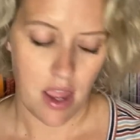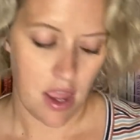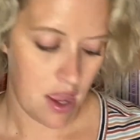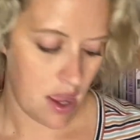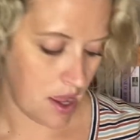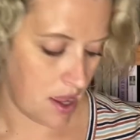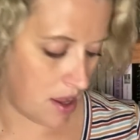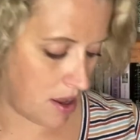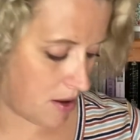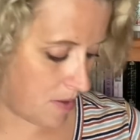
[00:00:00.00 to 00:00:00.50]

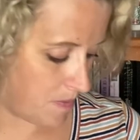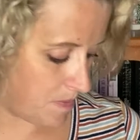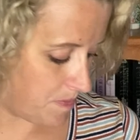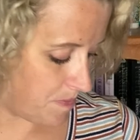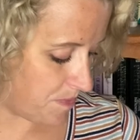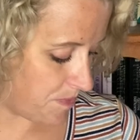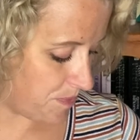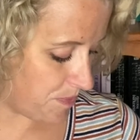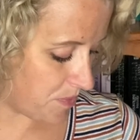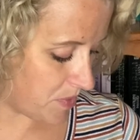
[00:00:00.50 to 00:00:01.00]
Um,
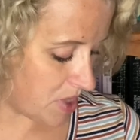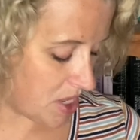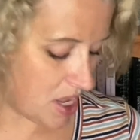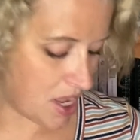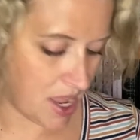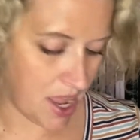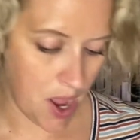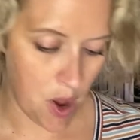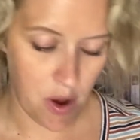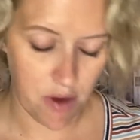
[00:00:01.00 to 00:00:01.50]

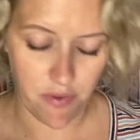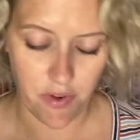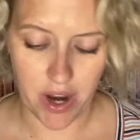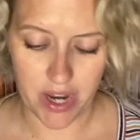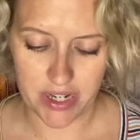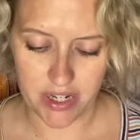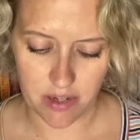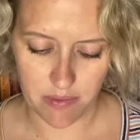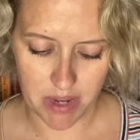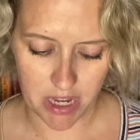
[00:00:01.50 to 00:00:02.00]
however, I
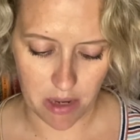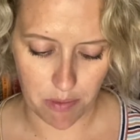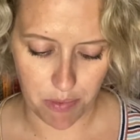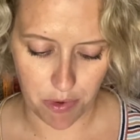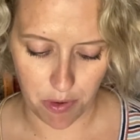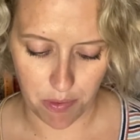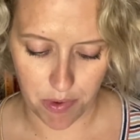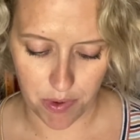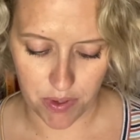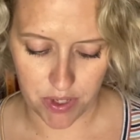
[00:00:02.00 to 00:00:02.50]
did make a
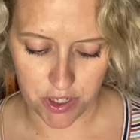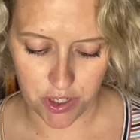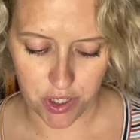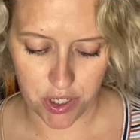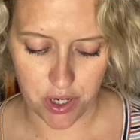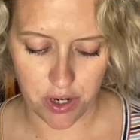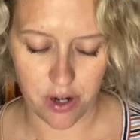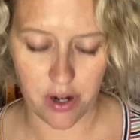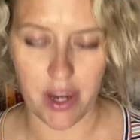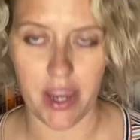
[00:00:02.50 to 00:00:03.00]
boo-boo this
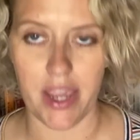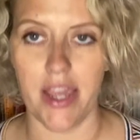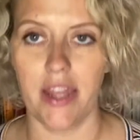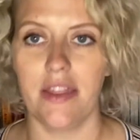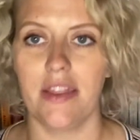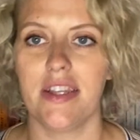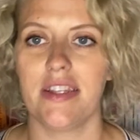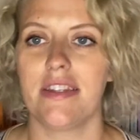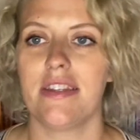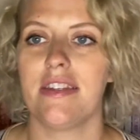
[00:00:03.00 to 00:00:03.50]
year, and
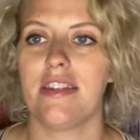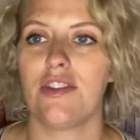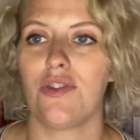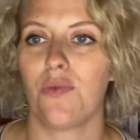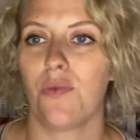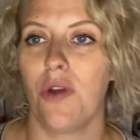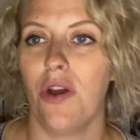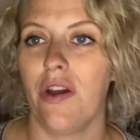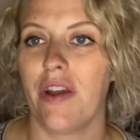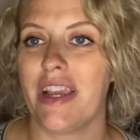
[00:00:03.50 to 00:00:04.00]
this is the
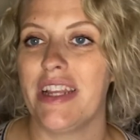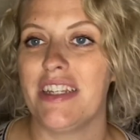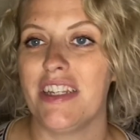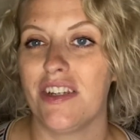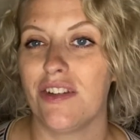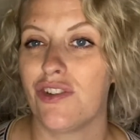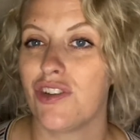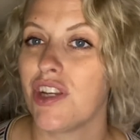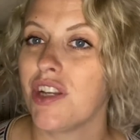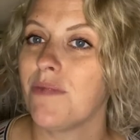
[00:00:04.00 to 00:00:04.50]
wrong
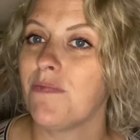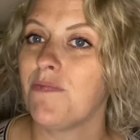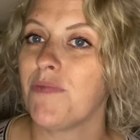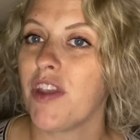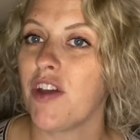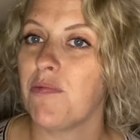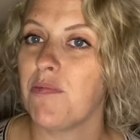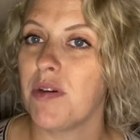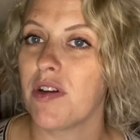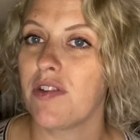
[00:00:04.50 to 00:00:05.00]
edition
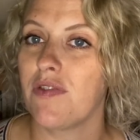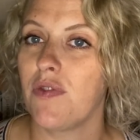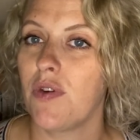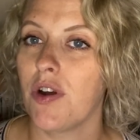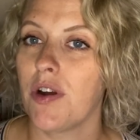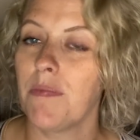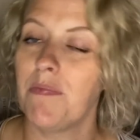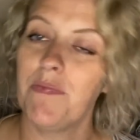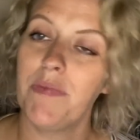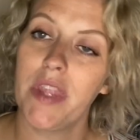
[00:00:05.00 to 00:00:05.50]
of book
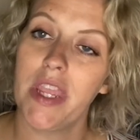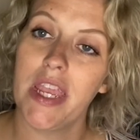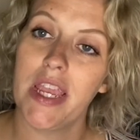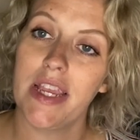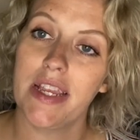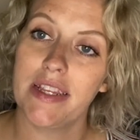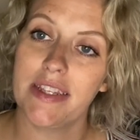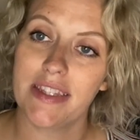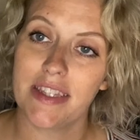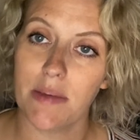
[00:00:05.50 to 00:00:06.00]
four
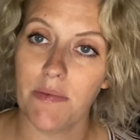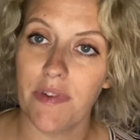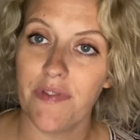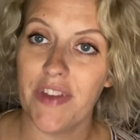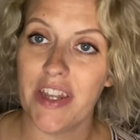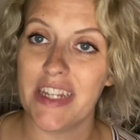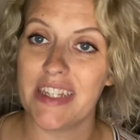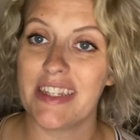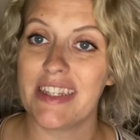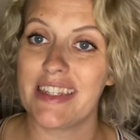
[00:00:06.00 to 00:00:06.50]
some of
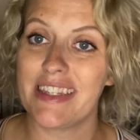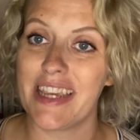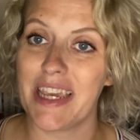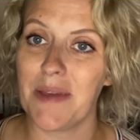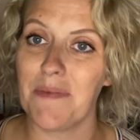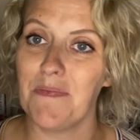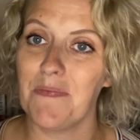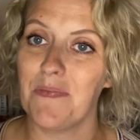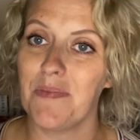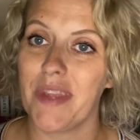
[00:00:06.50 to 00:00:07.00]
it is the
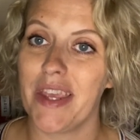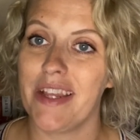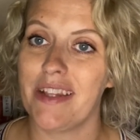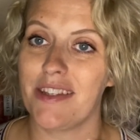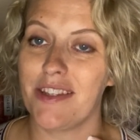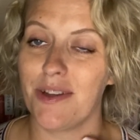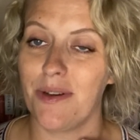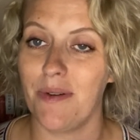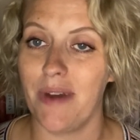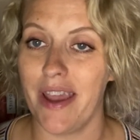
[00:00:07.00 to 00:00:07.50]
same, and
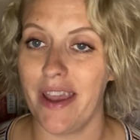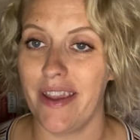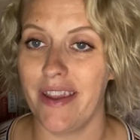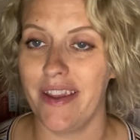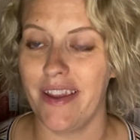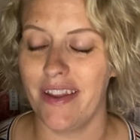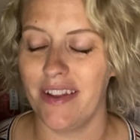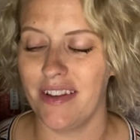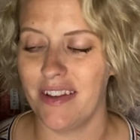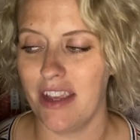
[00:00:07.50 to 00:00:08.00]
so
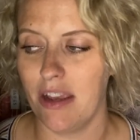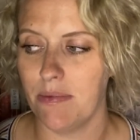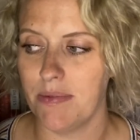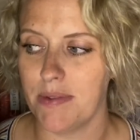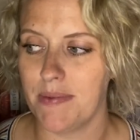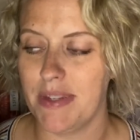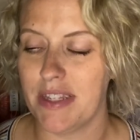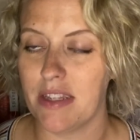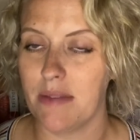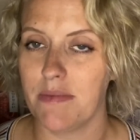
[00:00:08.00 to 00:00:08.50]
it helps
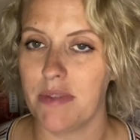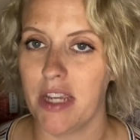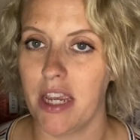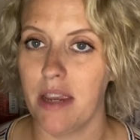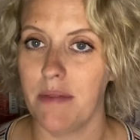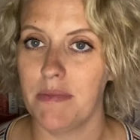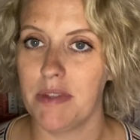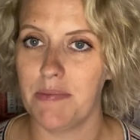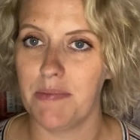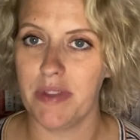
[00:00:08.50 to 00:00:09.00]
me
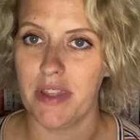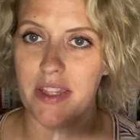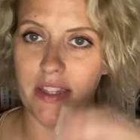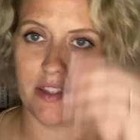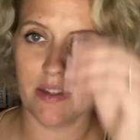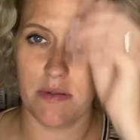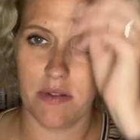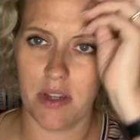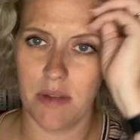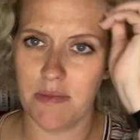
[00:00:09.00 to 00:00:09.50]
sometimes, but then
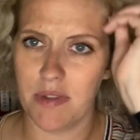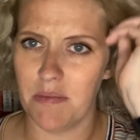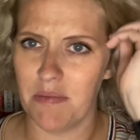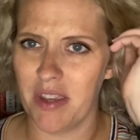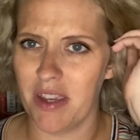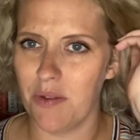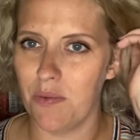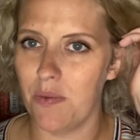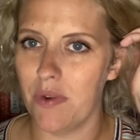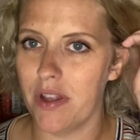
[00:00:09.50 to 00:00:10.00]
sometimes I'm
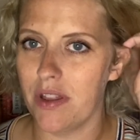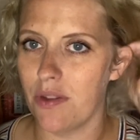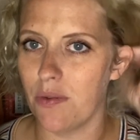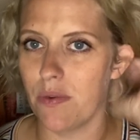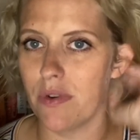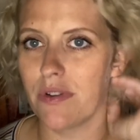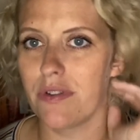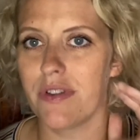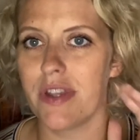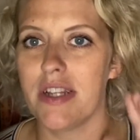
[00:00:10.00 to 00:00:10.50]
like, what in the
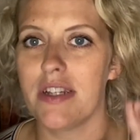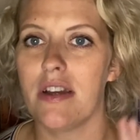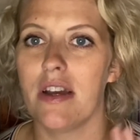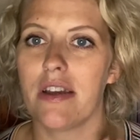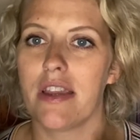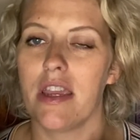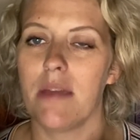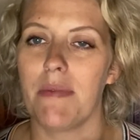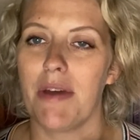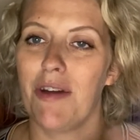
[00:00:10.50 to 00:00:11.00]
world are they
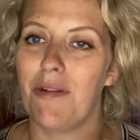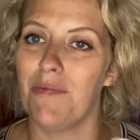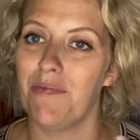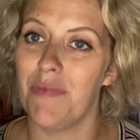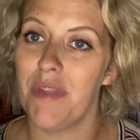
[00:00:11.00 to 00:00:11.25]
talking about?